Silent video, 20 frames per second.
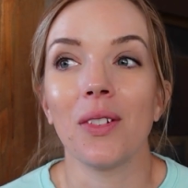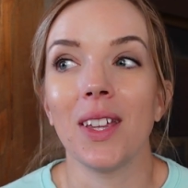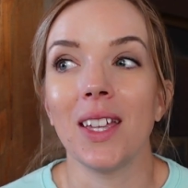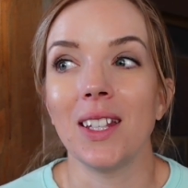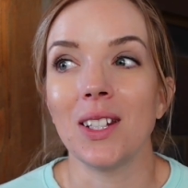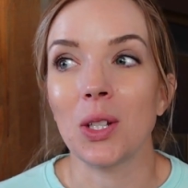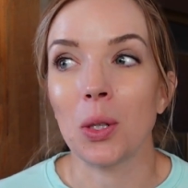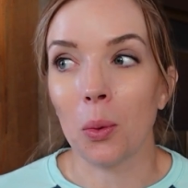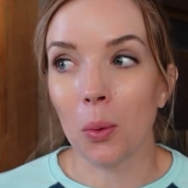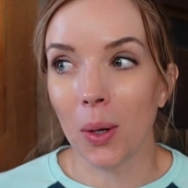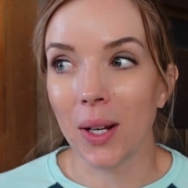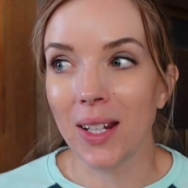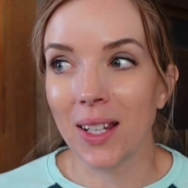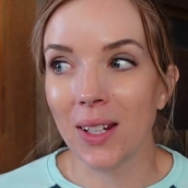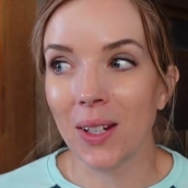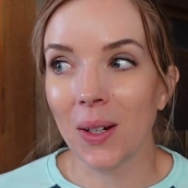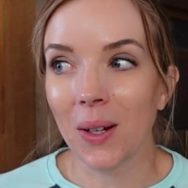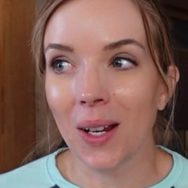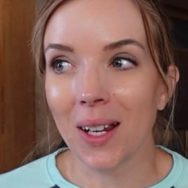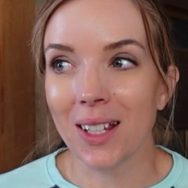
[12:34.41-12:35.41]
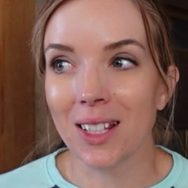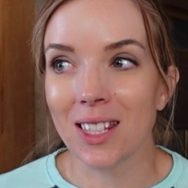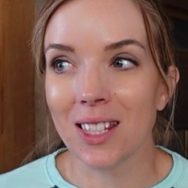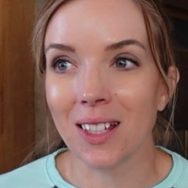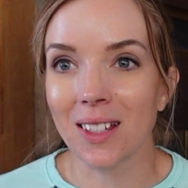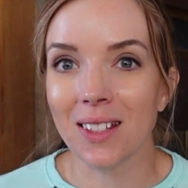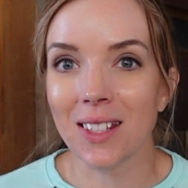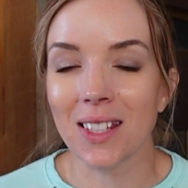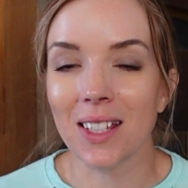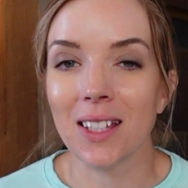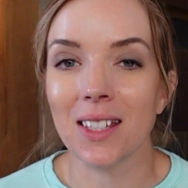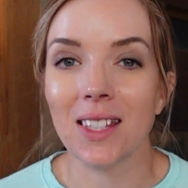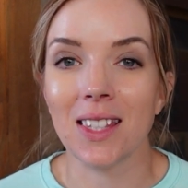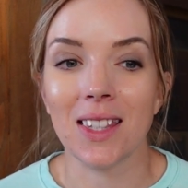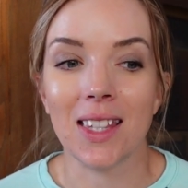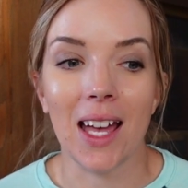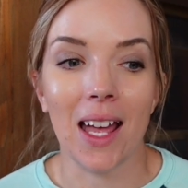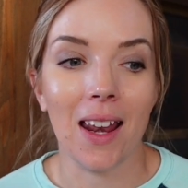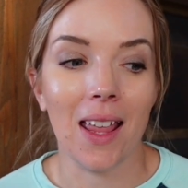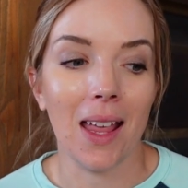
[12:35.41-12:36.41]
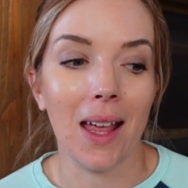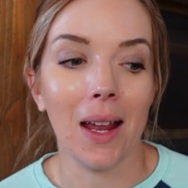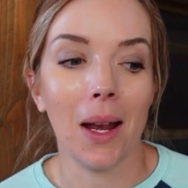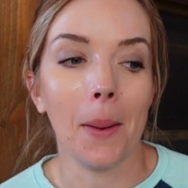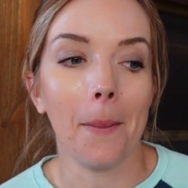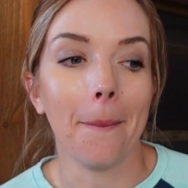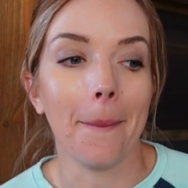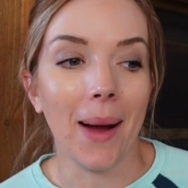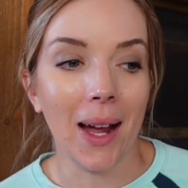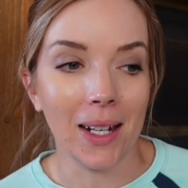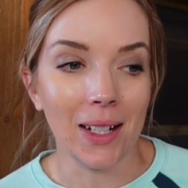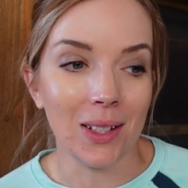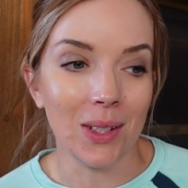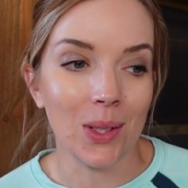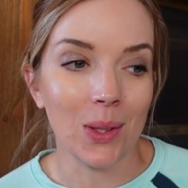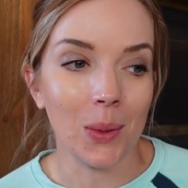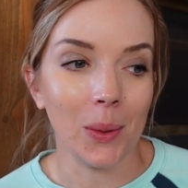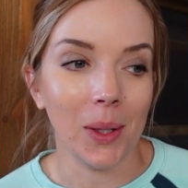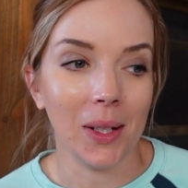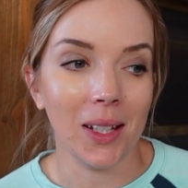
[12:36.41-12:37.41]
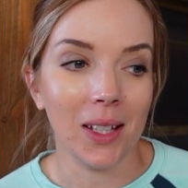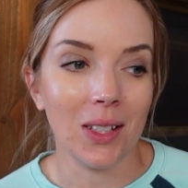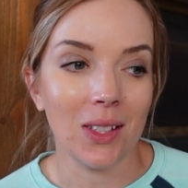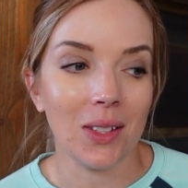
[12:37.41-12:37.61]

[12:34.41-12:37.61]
in 20 degrees Celsius than in -20.